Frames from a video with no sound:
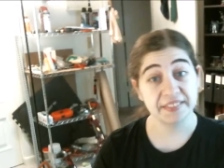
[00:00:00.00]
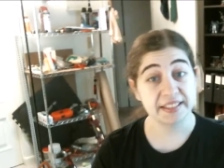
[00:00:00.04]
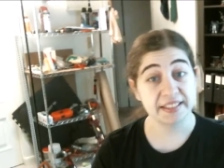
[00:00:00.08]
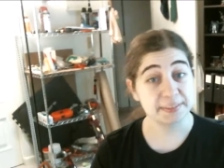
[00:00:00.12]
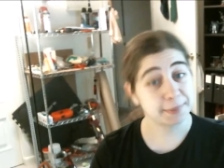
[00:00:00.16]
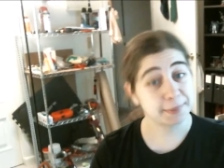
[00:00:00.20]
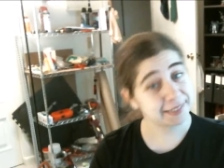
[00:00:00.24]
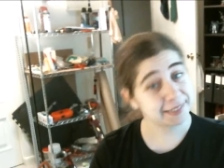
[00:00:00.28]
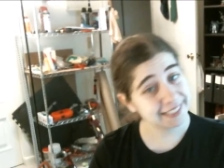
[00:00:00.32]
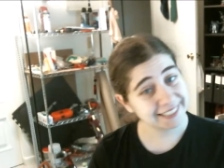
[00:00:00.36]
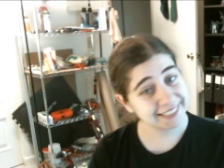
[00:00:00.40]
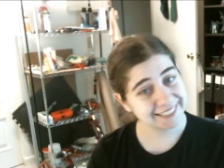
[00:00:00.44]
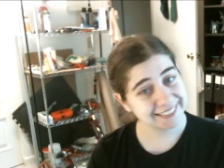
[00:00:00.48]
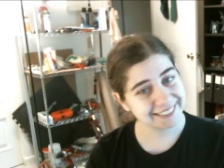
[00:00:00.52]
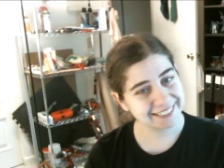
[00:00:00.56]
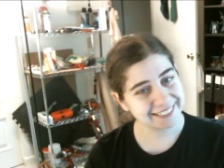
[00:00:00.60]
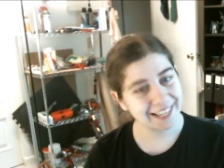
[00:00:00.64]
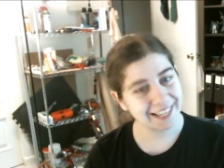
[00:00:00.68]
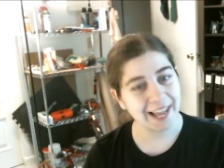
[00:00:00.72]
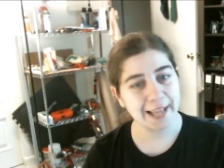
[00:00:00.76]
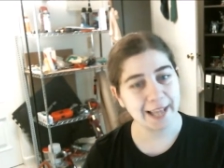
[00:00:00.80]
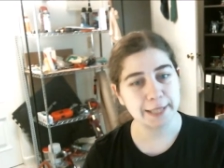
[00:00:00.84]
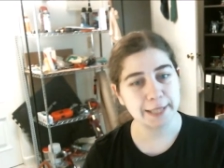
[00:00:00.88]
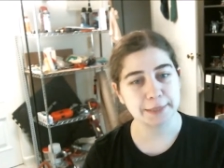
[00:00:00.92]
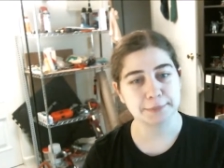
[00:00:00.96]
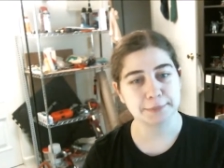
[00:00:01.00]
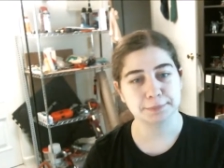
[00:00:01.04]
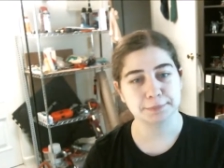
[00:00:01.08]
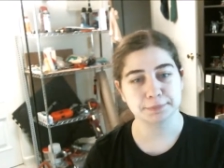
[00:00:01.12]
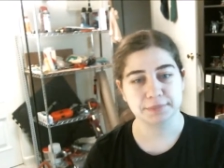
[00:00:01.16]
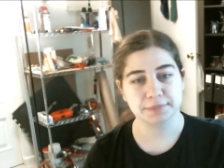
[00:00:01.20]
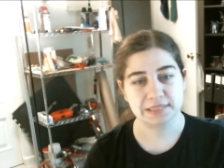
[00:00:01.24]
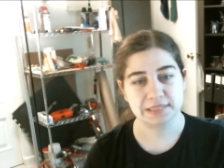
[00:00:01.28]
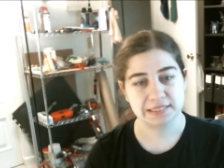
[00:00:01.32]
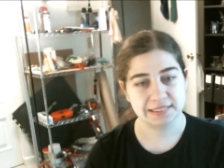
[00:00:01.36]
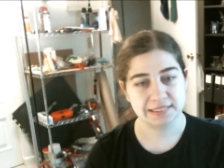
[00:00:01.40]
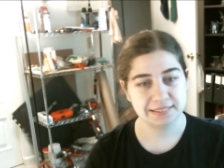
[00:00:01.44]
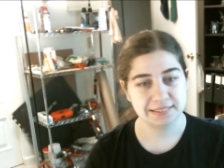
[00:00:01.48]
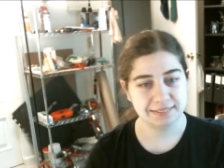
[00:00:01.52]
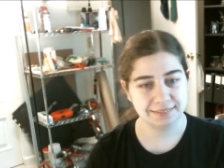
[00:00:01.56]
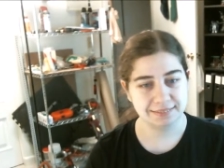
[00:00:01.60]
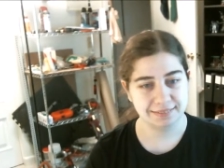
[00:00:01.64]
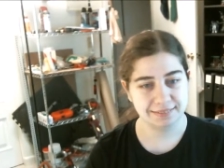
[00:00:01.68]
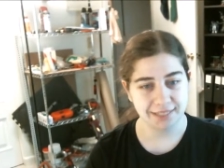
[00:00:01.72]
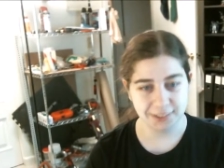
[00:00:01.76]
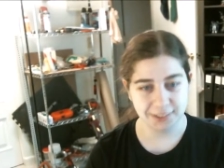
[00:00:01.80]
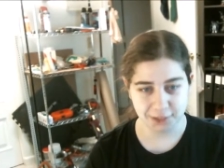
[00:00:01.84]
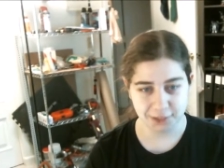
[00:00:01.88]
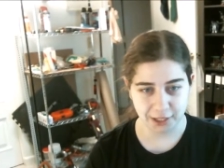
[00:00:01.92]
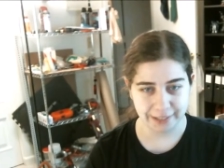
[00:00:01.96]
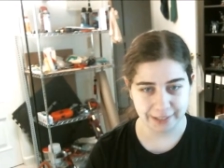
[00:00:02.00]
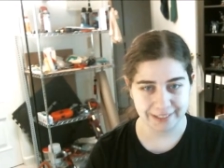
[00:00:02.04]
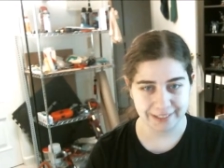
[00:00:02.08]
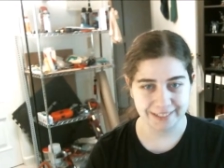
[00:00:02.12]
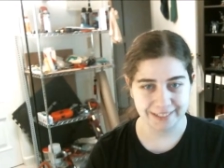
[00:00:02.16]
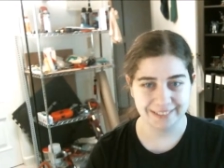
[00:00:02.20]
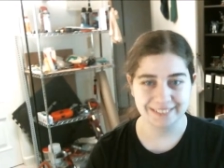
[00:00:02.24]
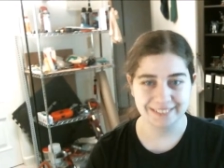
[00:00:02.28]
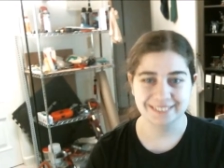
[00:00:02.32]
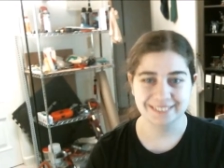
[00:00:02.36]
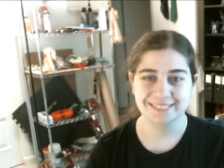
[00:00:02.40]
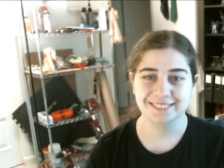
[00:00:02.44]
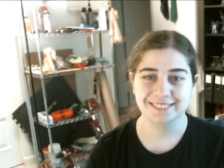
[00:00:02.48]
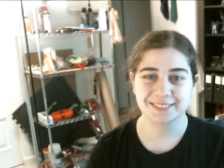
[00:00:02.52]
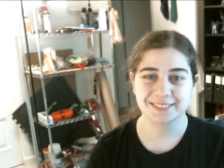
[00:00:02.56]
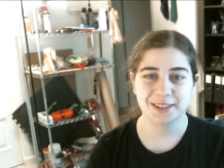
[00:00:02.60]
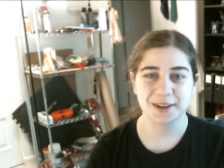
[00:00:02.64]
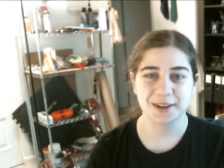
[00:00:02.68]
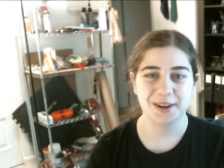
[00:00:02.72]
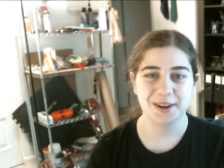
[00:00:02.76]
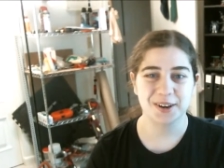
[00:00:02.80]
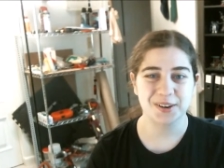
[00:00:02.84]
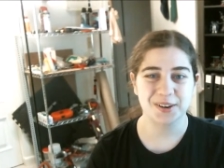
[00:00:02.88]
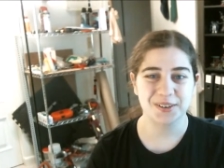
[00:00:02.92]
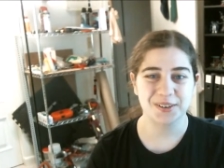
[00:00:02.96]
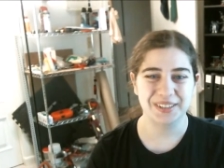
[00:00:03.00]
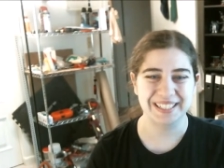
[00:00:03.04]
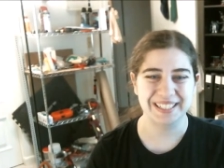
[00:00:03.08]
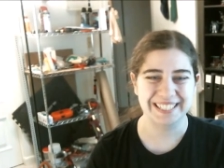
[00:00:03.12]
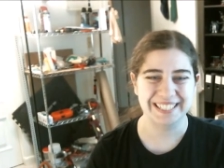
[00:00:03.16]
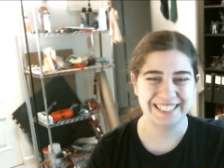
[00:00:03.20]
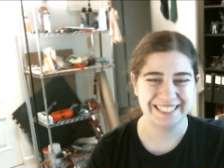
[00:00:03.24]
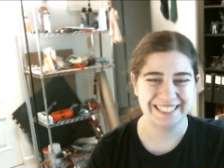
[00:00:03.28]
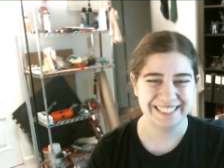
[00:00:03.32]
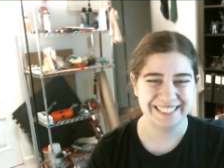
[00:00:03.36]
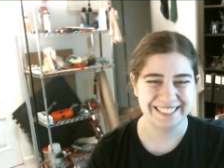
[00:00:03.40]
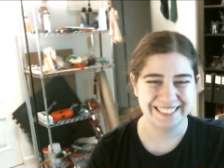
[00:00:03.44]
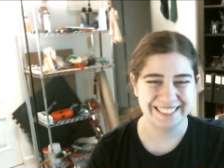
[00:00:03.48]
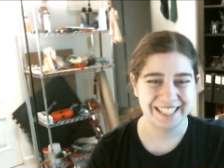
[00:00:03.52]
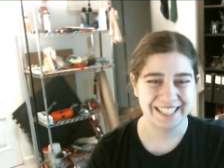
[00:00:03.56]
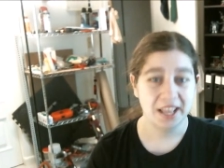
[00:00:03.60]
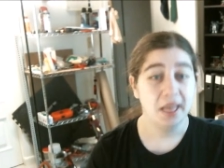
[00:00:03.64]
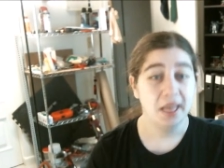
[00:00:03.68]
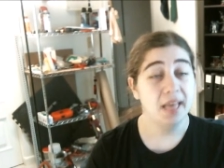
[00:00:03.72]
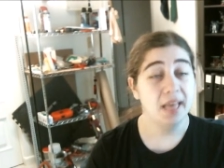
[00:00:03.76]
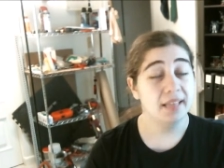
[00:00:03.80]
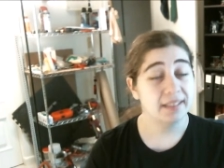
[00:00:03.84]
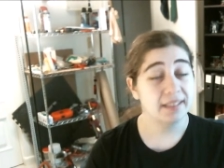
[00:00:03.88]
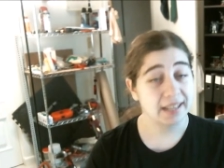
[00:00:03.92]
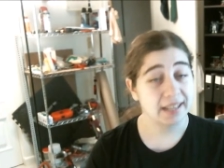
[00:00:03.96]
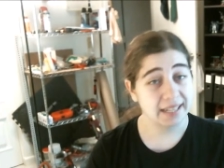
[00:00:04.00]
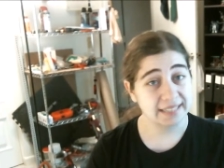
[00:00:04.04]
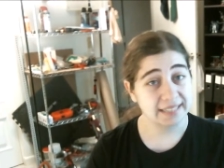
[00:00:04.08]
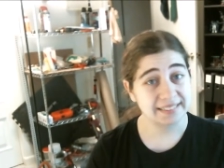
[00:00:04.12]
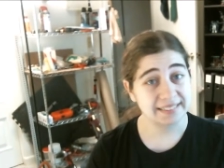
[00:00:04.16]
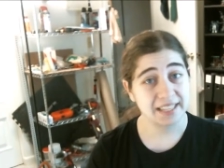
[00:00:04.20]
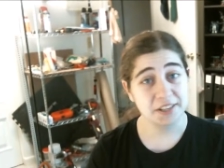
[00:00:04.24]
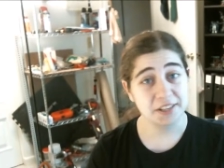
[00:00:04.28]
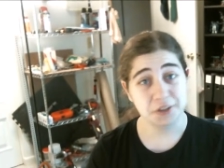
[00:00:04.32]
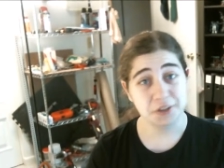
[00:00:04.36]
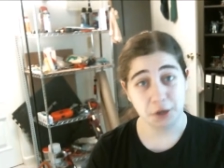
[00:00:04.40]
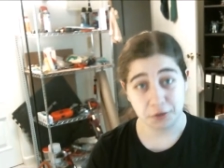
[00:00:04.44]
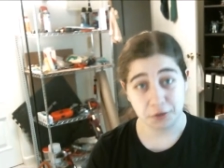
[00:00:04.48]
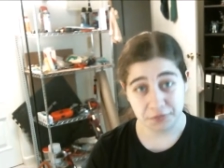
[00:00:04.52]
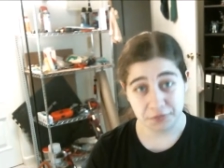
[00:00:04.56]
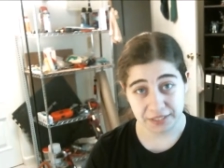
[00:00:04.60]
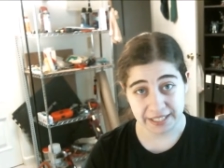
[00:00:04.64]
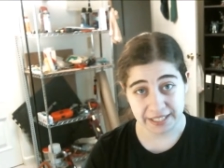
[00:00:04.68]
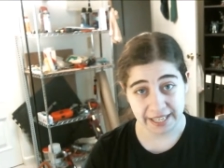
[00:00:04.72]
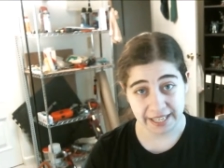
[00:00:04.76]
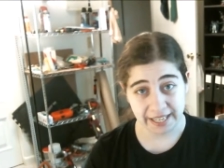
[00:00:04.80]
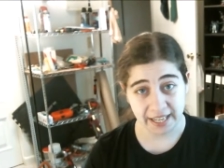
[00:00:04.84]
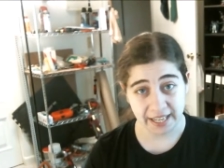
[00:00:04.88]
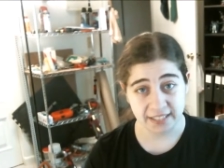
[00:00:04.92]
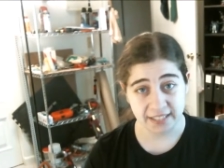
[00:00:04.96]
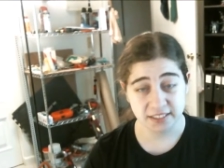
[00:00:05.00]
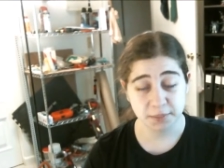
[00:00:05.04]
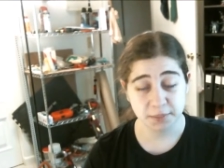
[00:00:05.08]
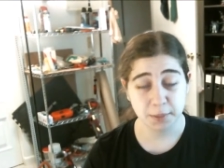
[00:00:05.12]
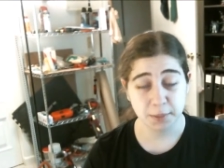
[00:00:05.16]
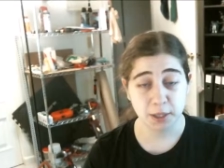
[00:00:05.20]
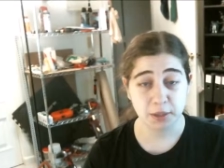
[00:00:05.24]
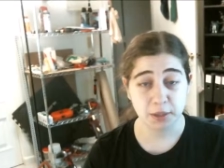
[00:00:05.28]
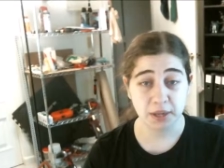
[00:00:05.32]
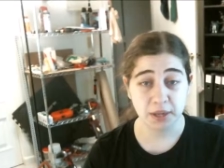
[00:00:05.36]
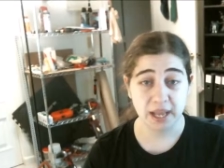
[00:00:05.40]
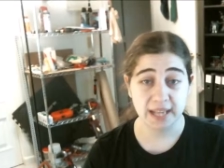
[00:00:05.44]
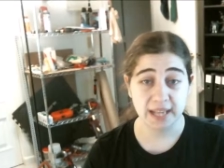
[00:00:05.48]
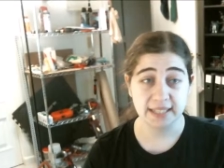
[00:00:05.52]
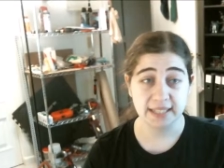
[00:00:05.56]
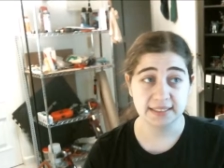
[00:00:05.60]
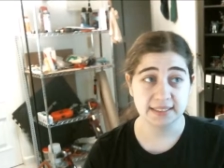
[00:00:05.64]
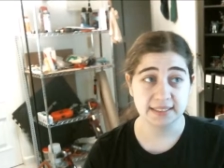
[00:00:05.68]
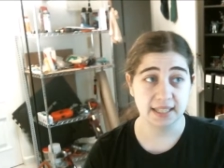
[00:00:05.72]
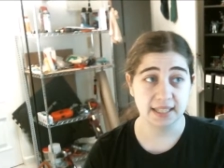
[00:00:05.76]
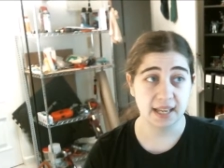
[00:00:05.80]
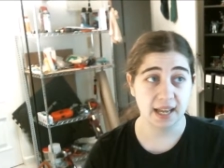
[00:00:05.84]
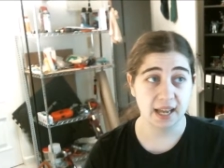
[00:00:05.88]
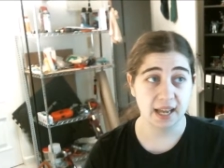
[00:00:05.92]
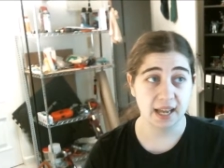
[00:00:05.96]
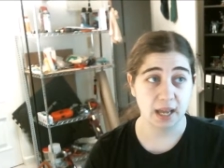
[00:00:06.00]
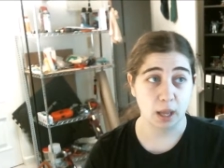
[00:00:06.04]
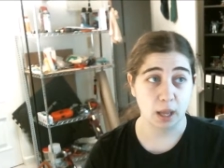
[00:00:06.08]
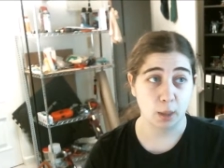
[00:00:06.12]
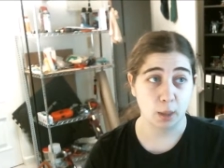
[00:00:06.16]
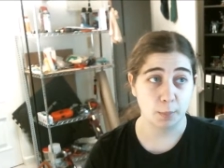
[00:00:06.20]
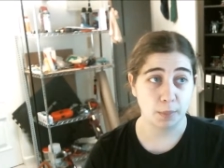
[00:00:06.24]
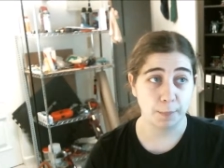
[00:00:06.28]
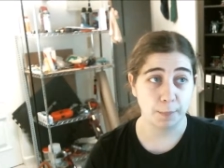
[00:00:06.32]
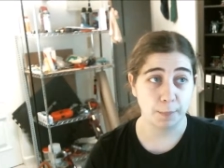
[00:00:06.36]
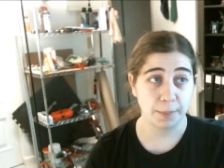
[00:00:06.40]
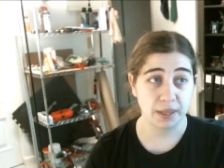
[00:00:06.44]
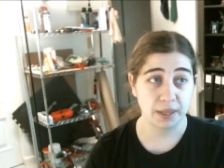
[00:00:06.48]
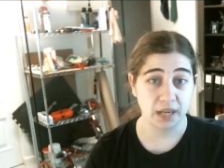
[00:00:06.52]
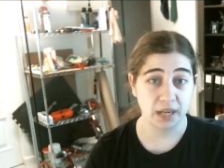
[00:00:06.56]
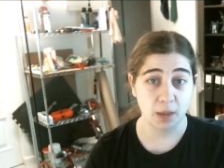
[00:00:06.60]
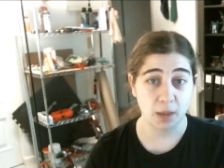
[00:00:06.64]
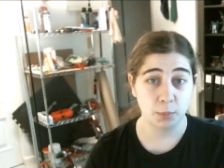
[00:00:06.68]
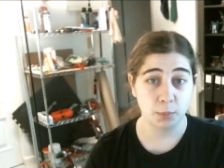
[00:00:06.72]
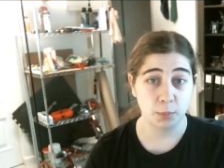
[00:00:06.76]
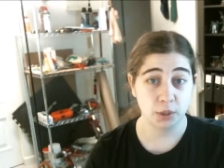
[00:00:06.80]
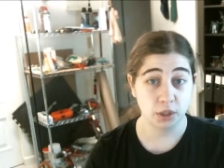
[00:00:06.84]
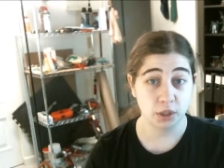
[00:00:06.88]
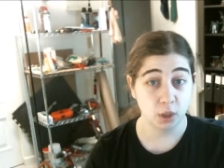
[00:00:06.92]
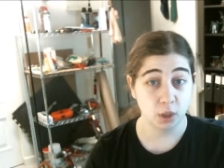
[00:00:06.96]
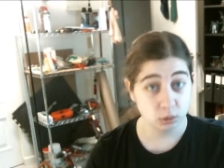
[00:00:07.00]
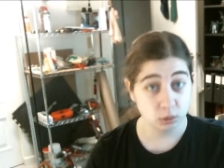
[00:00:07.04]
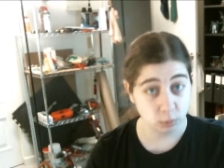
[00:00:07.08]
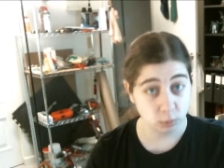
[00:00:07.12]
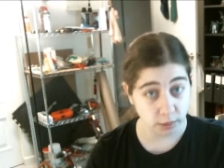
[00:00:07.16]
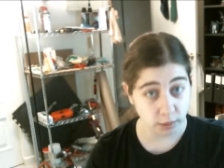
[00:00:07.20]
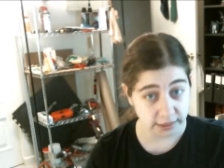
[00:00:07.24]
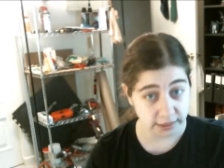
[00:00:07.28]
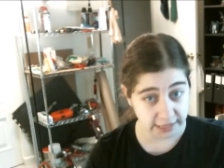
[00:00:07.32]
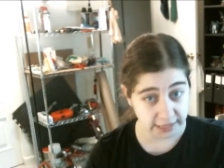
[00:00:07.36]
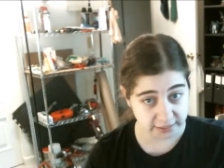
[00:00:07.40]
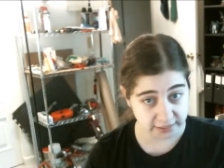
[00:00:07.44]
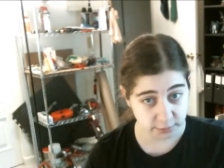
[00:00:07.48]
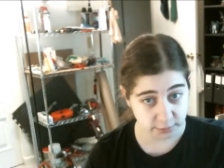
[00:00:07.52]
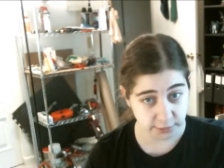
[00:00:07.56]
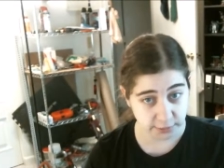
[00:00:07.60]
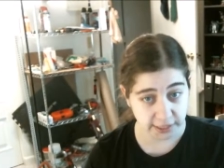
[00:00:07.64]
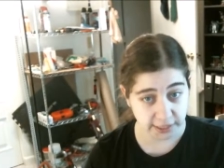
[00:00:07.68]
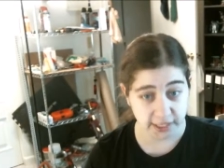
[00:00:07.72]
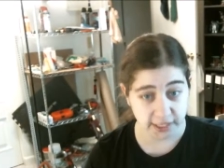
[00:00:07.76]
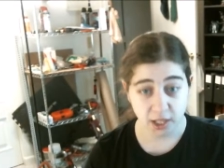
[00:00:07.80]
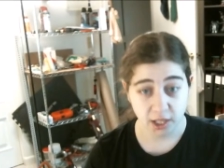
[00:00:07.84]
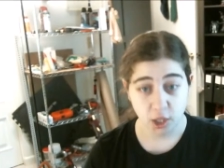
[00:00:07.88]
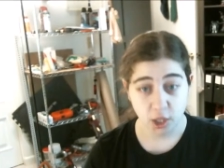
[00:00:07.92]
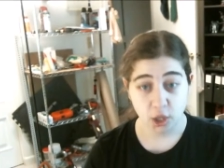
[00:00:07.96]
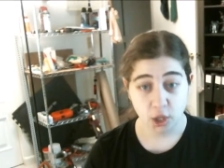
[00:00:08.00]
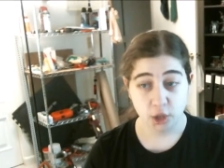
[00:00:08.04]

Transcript: that's about it. I am done talking. So, like I said, no VKN tomorrow night, but I will hold one next week.